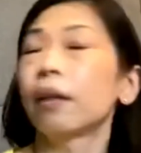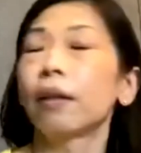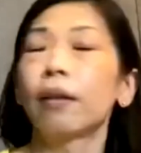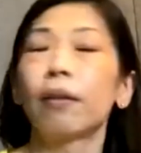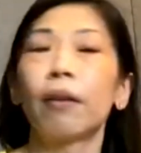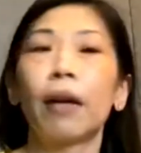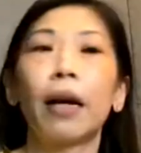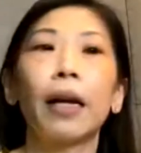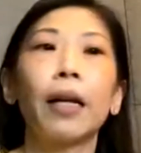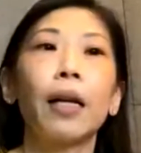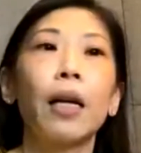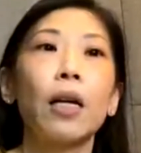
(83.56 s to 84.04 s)

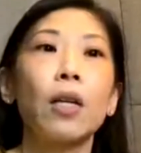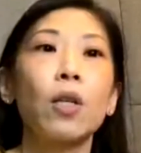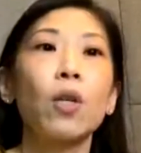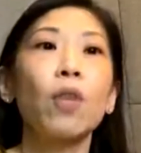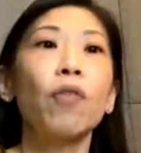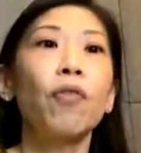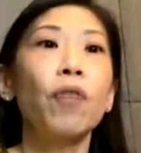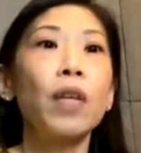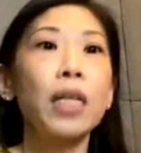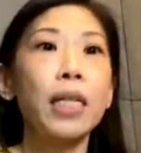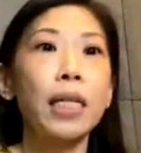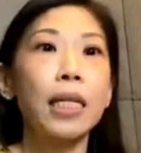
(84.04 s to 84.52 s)
right? So
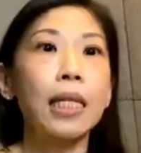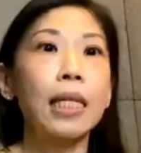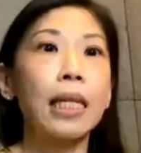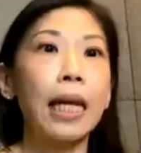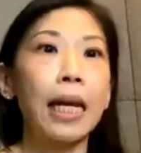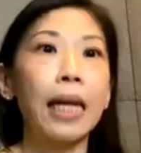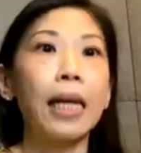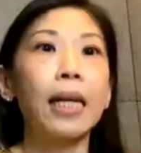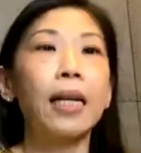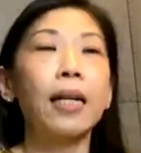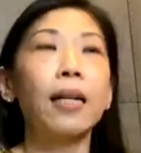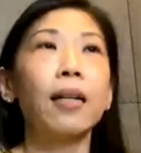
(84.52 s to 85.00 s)
first
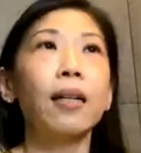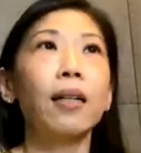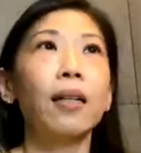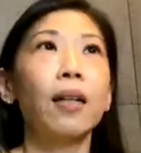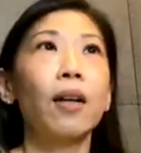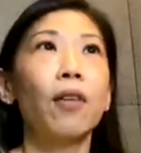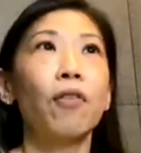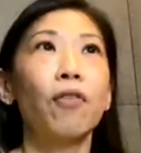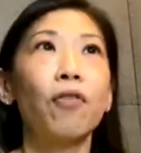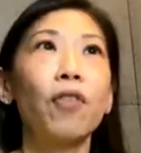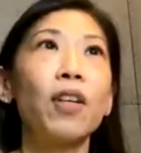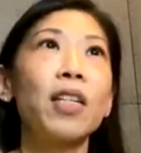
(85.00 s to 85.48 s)

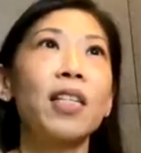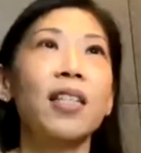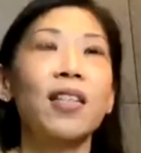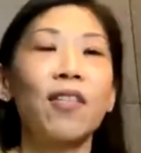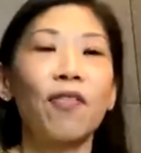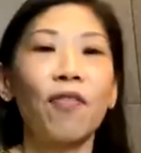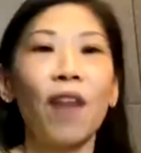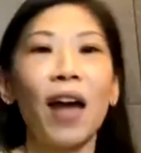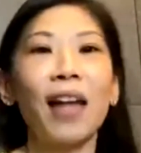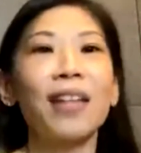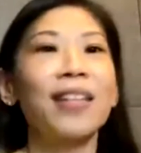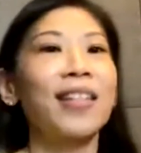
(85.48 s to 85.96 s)

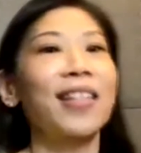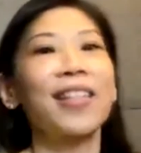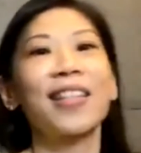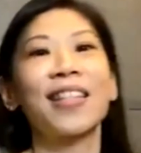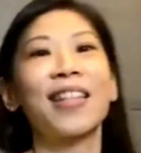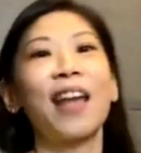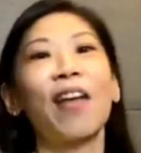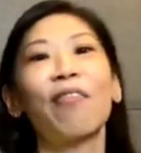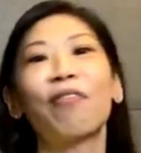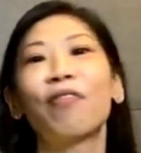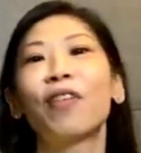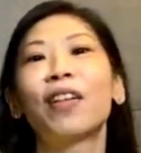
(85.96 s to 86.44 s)
defense is
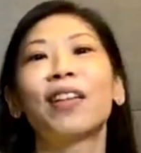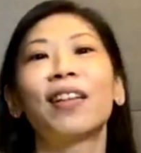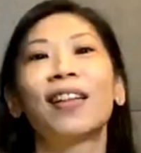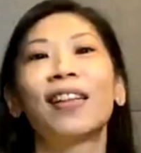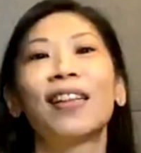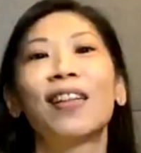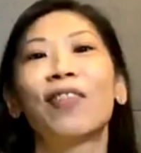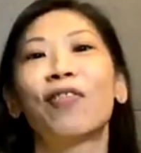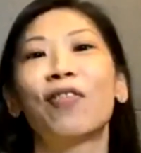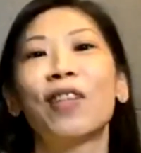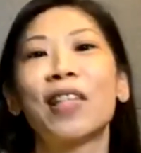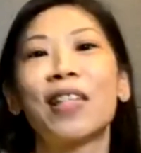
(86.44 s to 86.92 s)

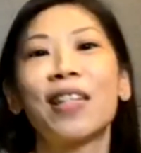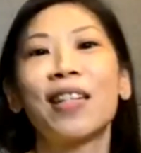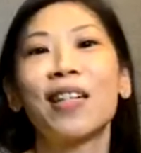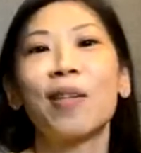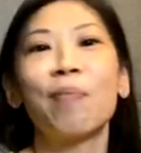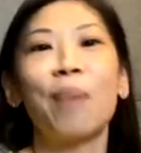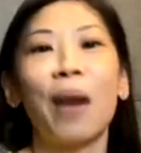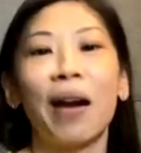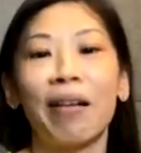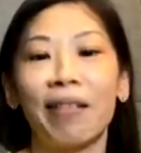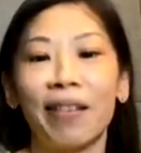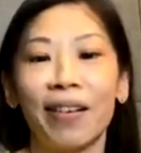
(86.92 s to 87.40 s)
definitely physical
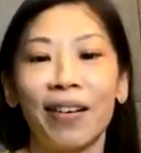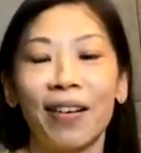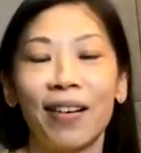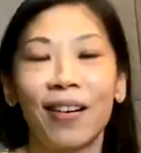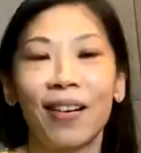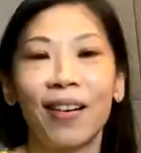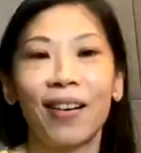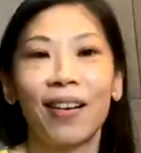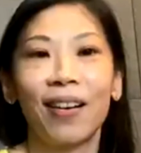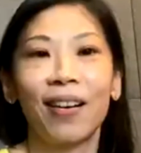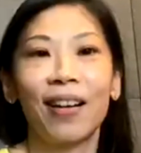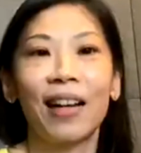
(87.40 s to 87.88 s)
barrier,
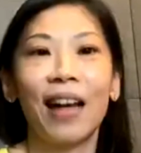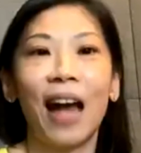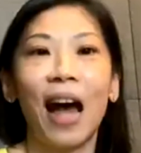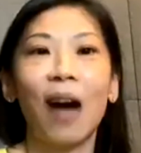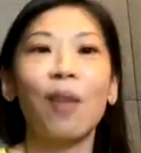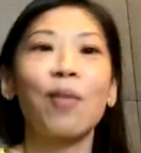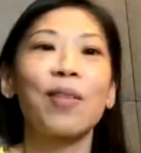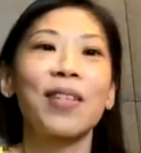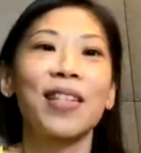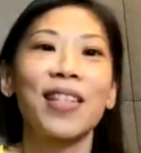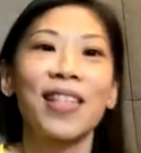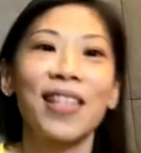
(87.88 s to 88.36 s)

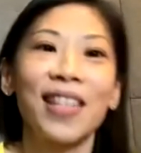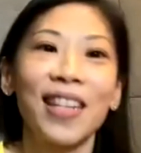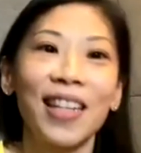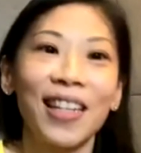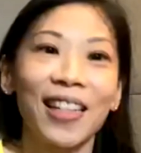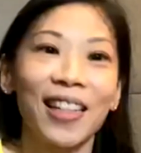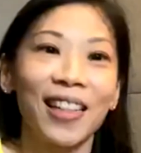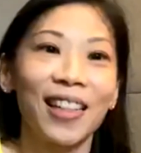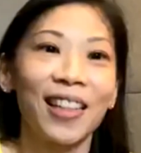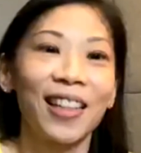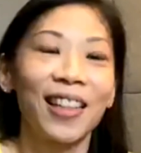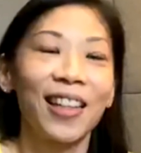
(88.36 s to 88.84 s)
our
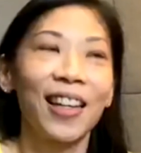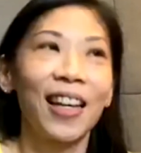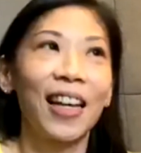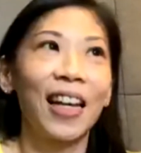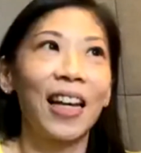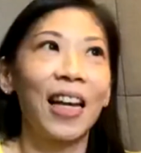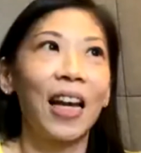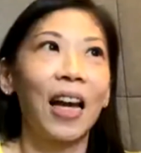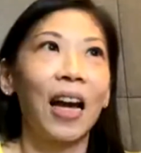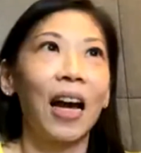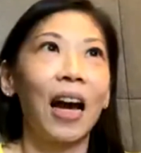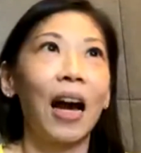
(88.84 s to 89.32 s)
skin,
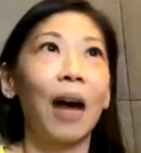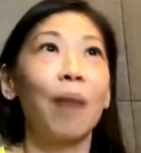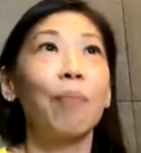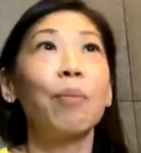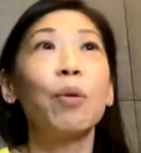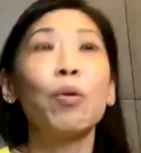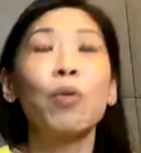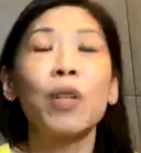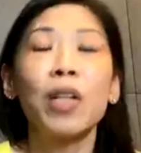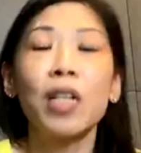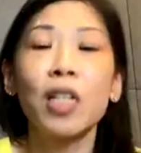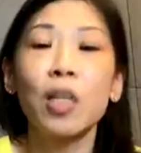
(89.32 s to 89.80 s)

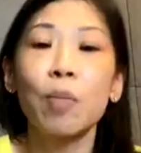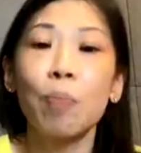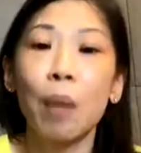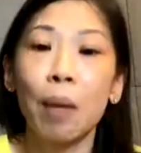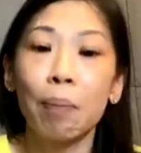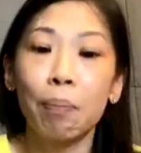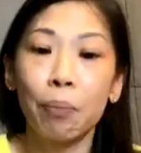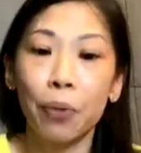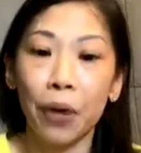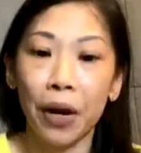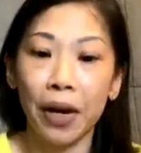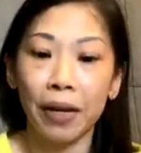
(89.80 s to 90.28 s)
mucous
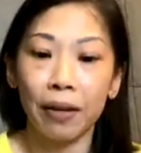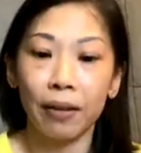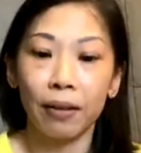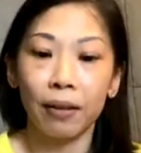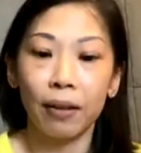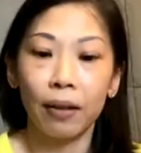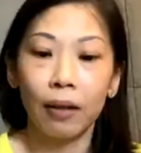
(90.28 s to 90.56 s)
membrane.